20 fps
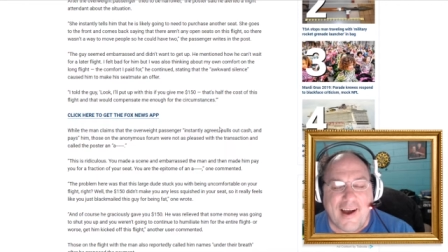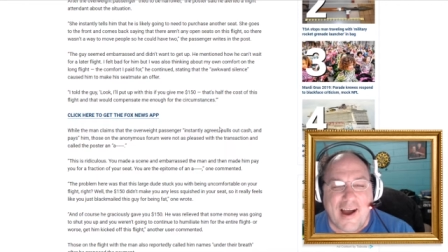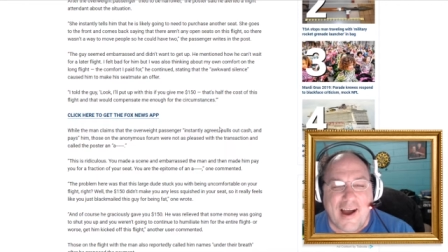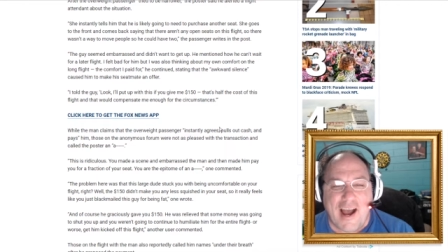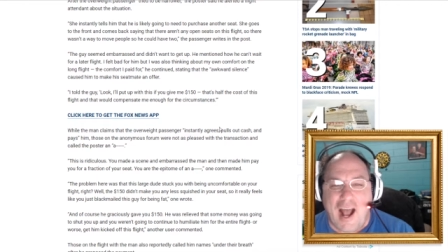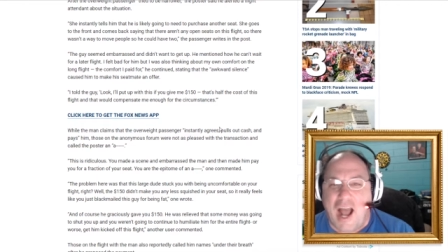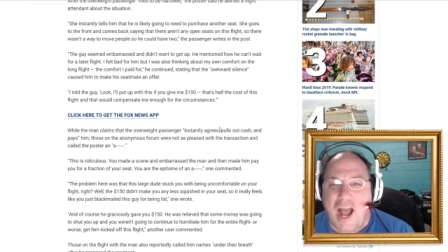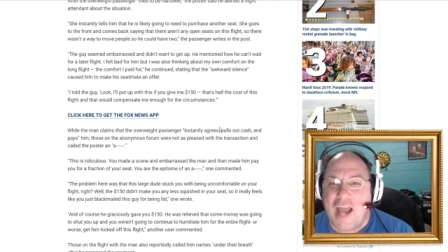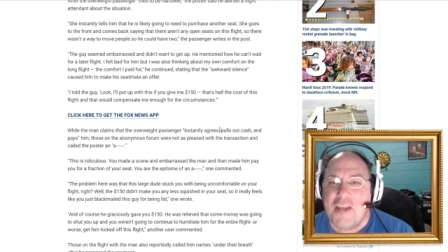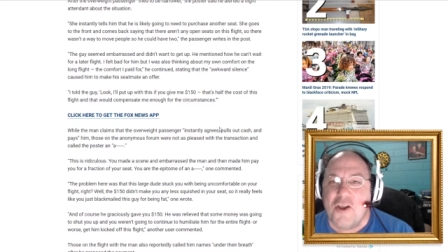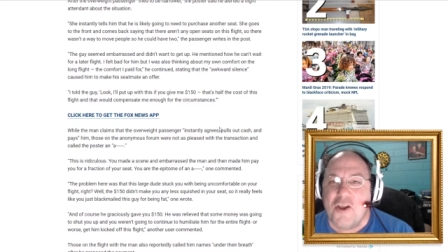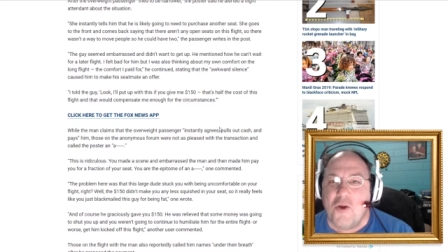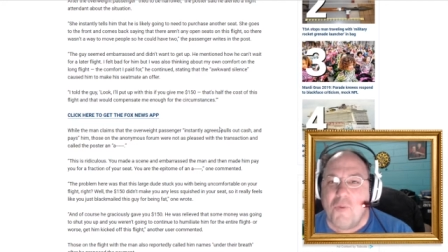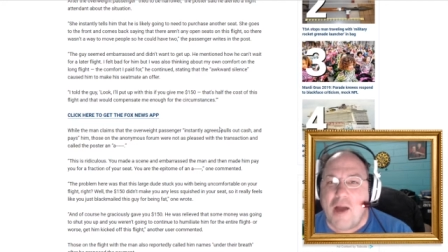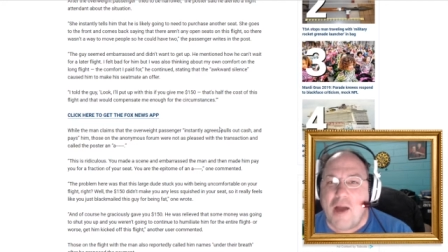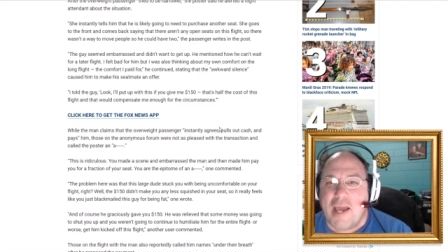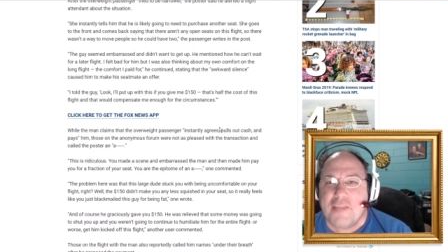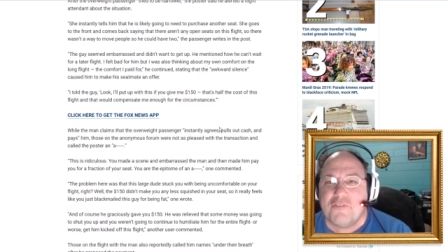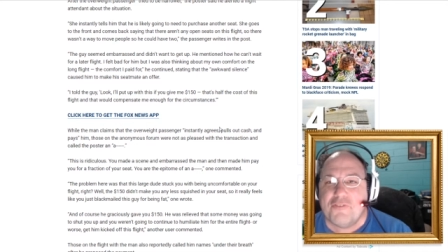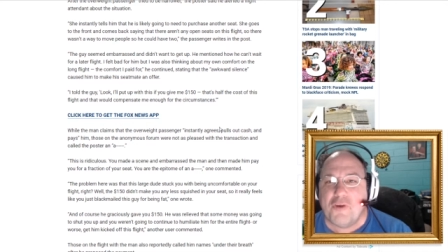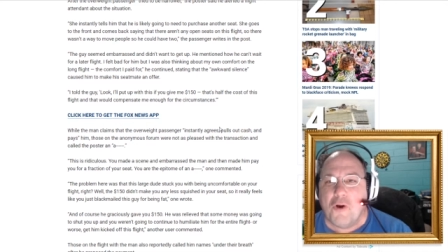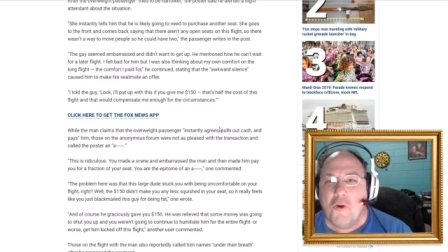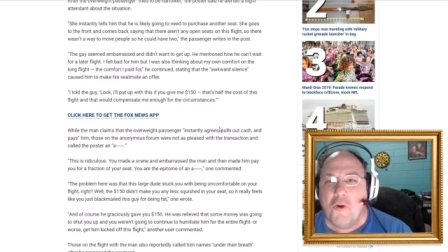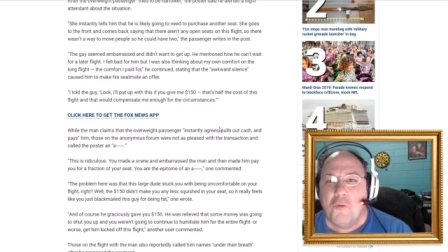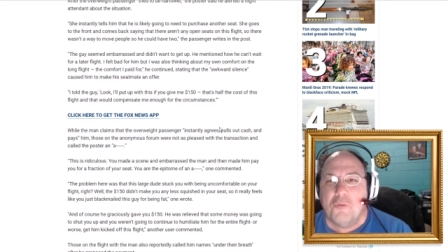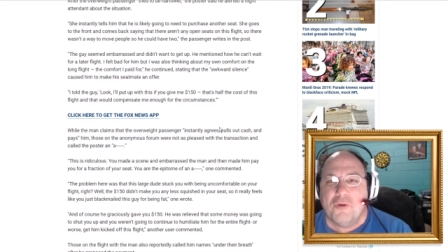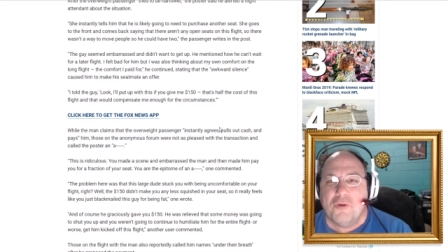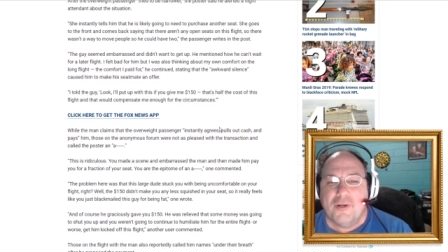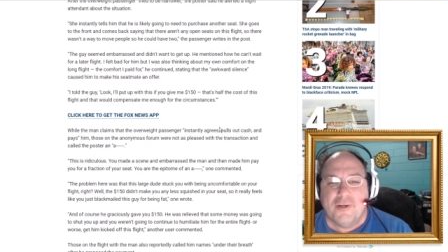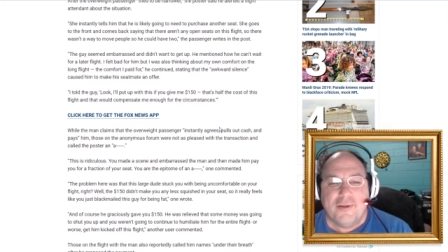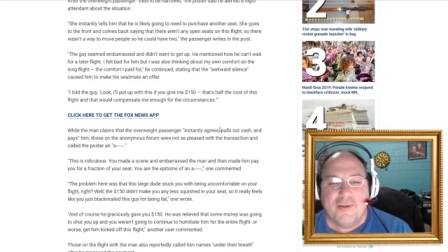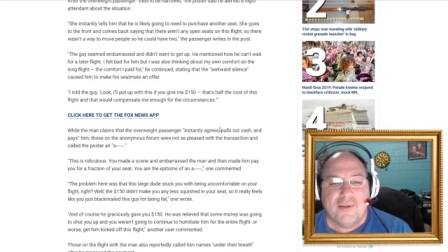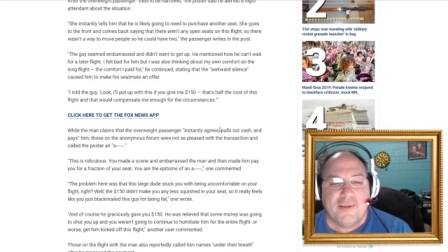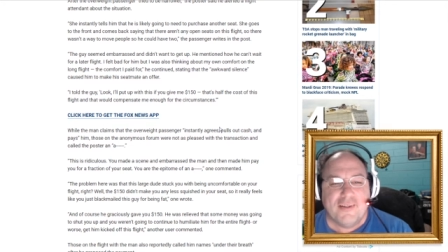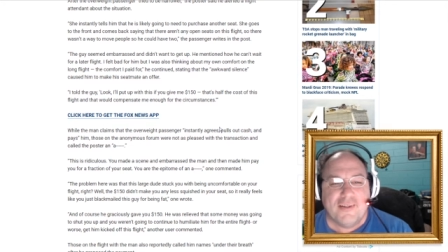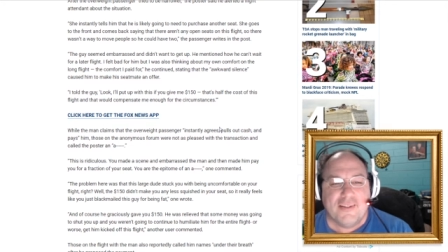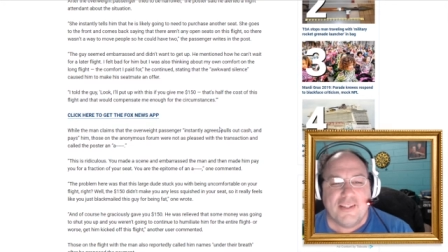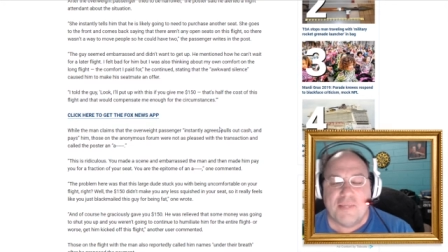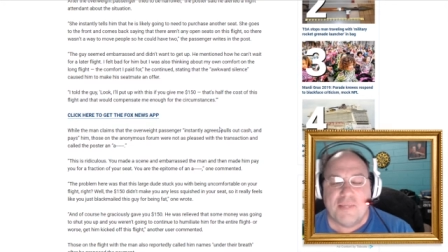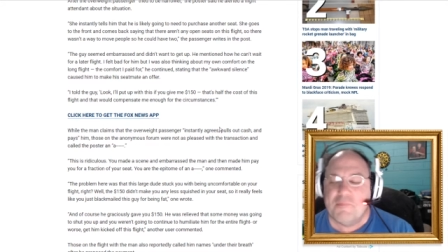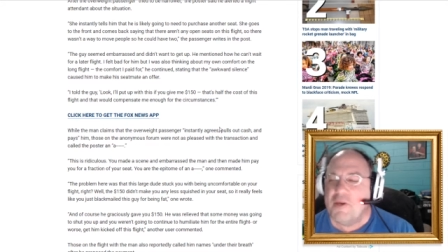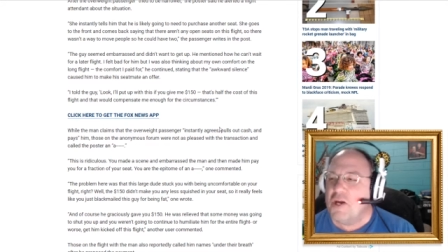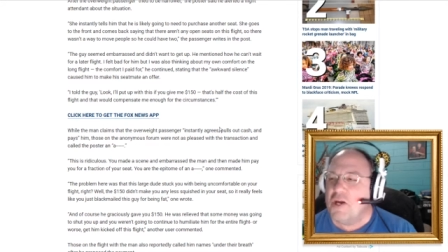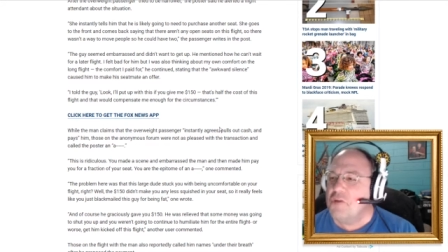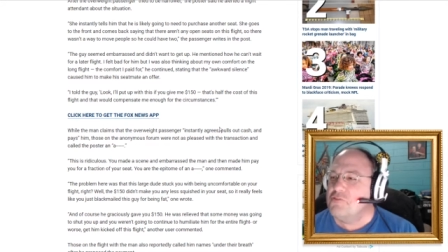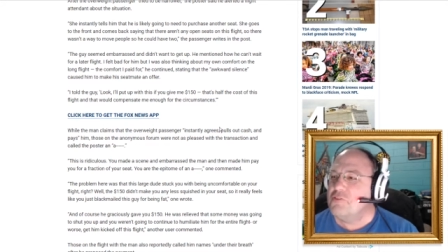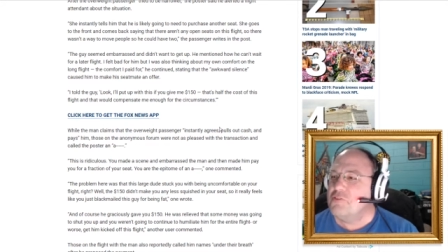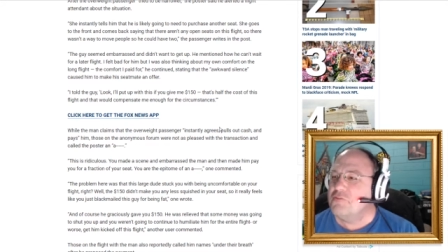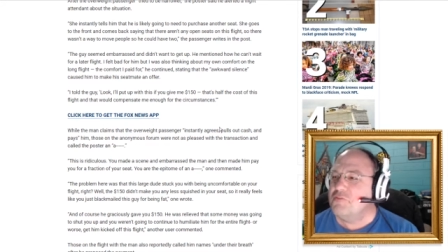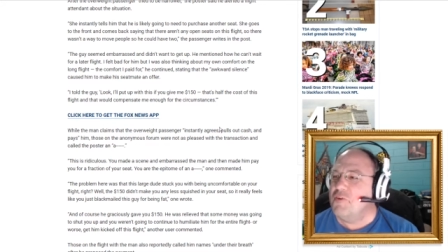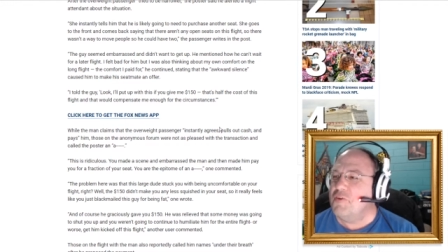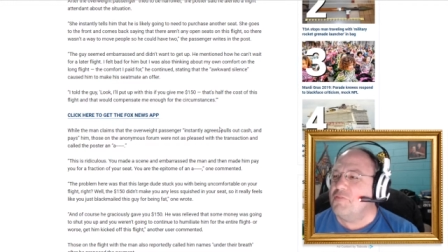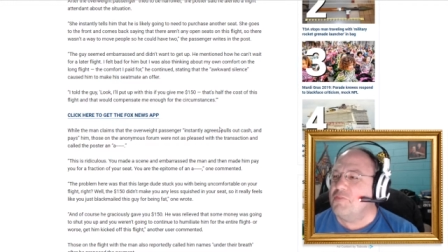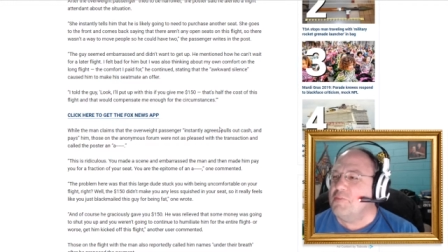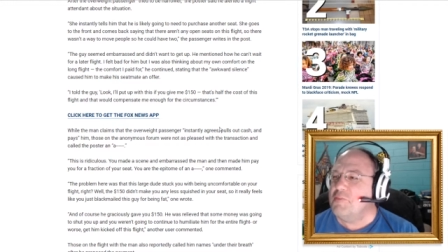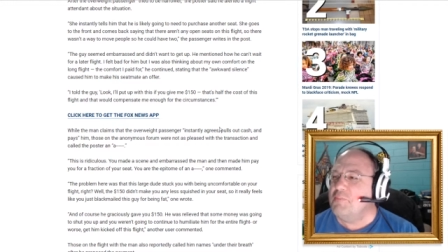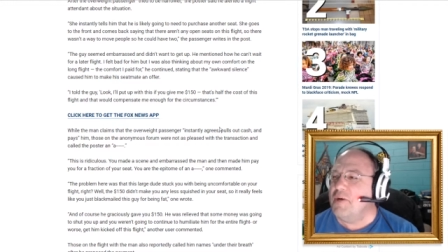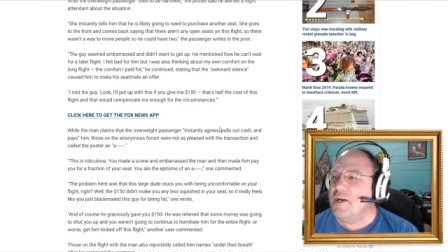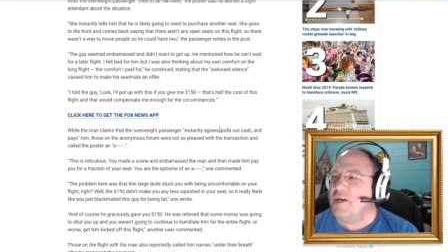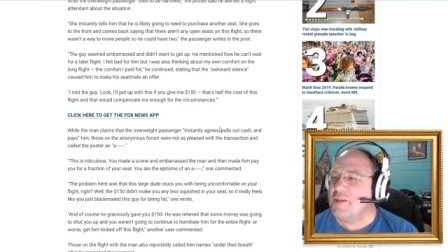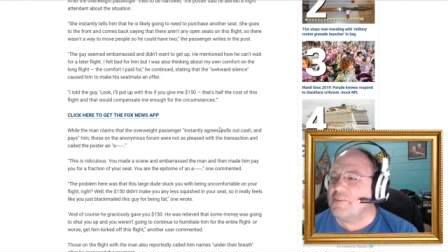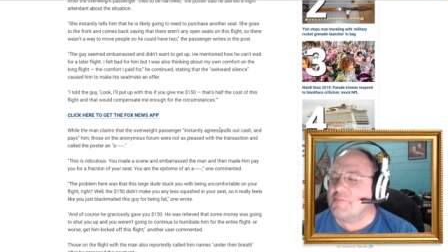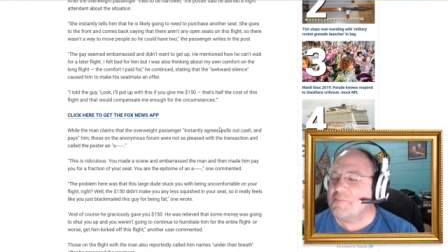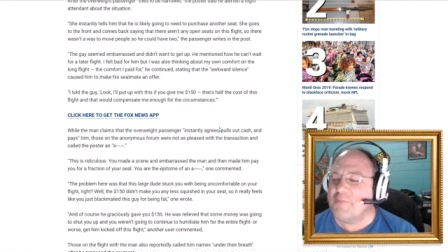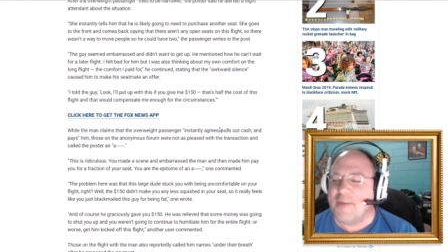I know I don't. Give me 150 bucks,